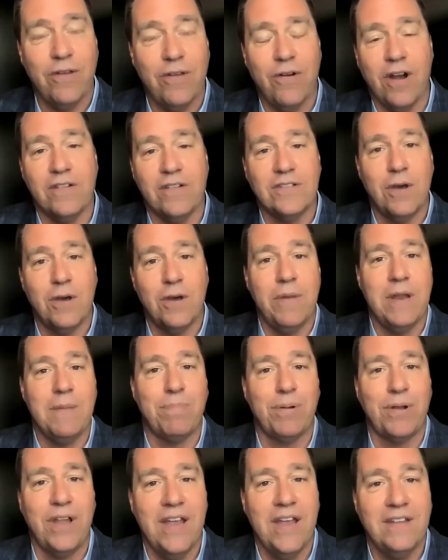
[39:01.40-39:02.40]
there are so many
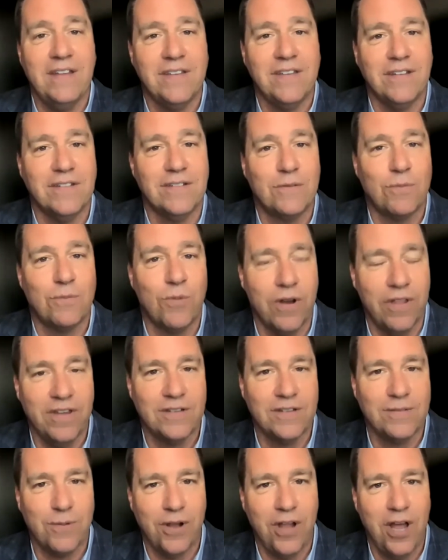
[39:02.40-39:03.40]
places where
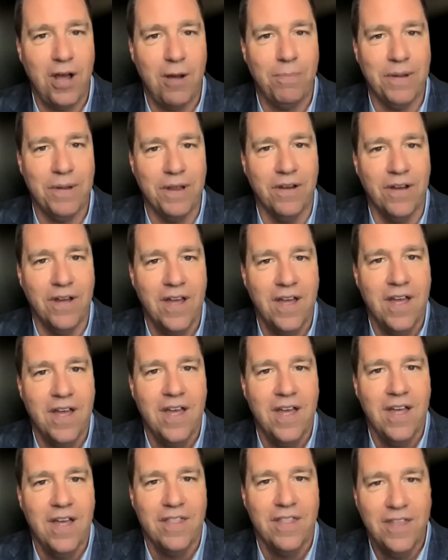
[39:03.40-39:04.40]
this will help you.
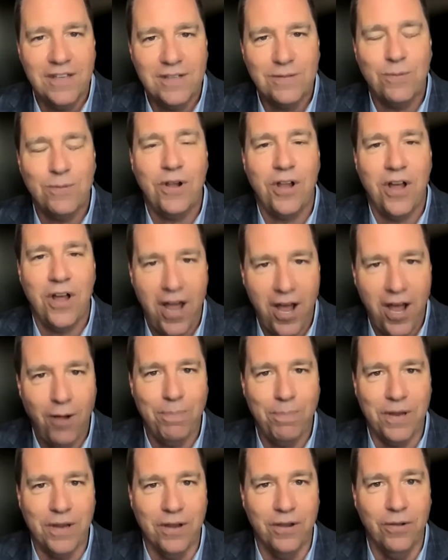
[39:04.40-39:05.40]
This will
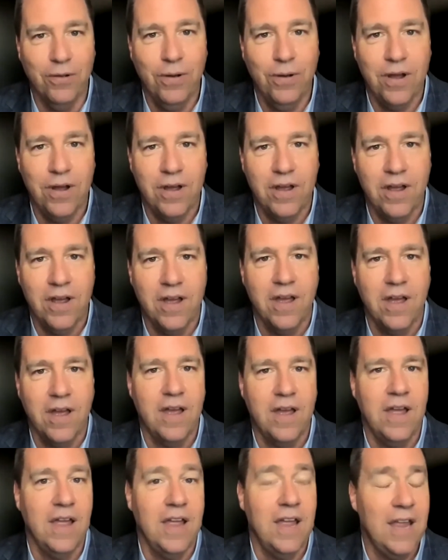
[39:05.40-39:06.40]
help you
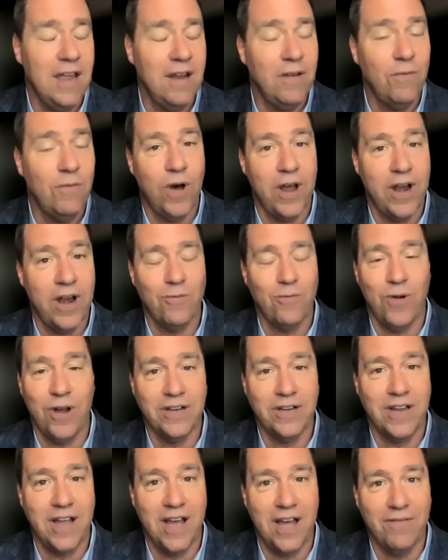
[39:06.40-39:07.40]
in
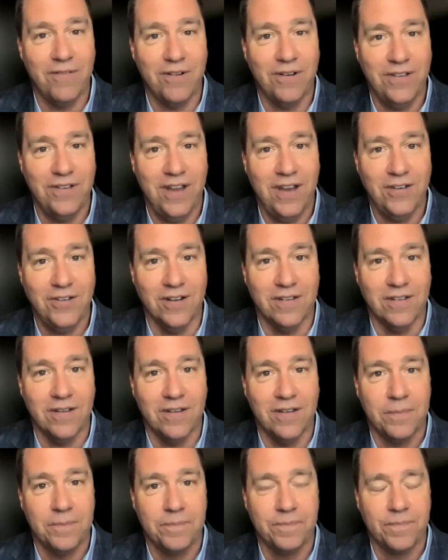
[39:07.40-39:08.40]
one-on-one conversations.
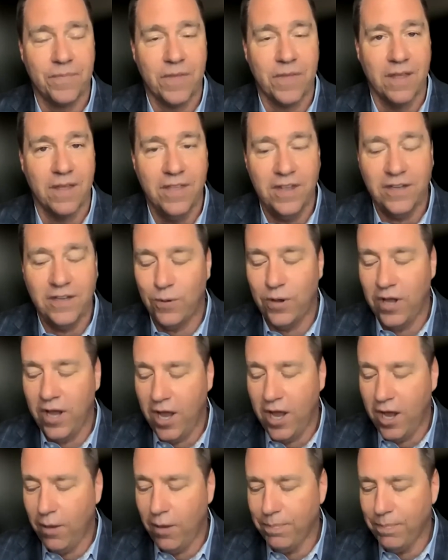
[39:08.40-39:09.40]
This will
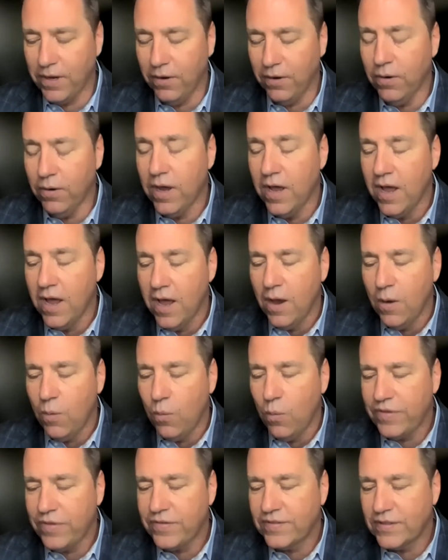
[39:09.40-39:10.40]
help you
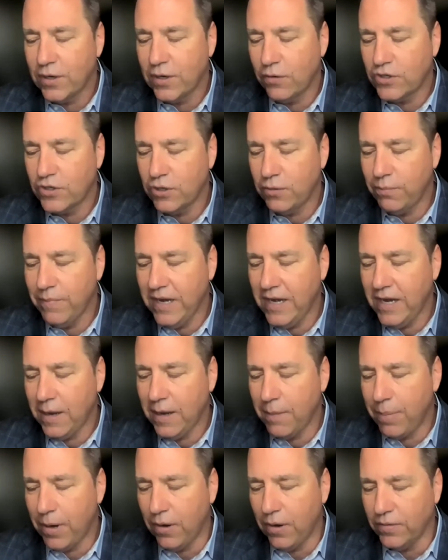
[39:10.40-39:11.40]
with social
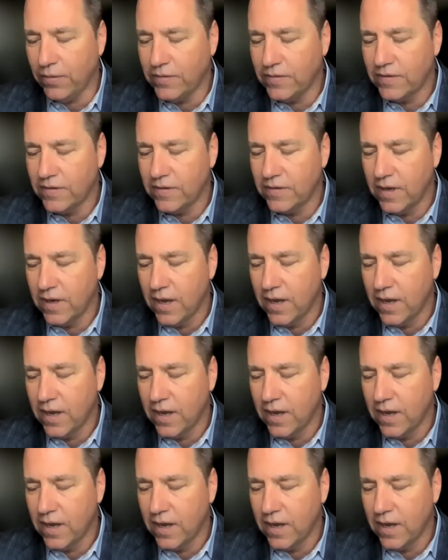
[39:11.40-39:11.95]
media posts.